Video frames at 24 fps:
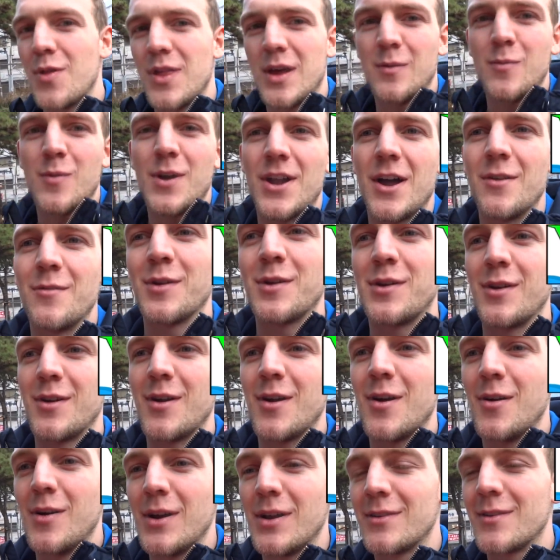than 100
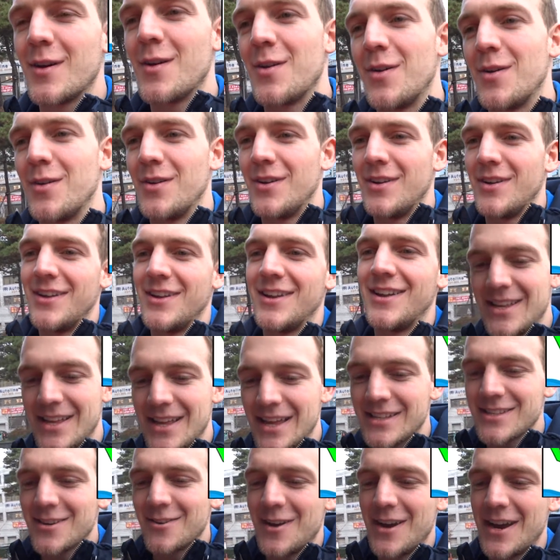euro in total.
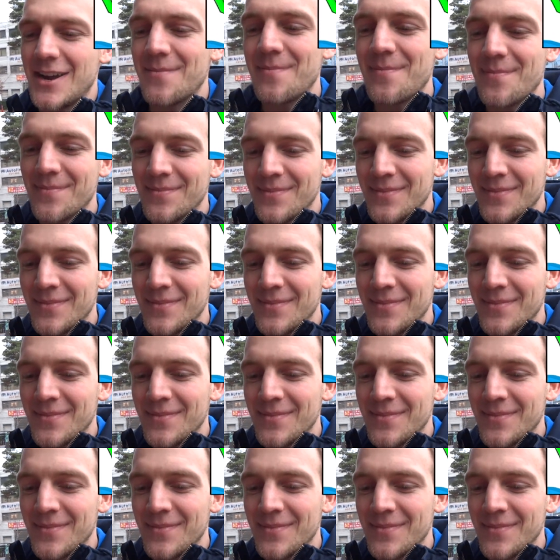It's alright.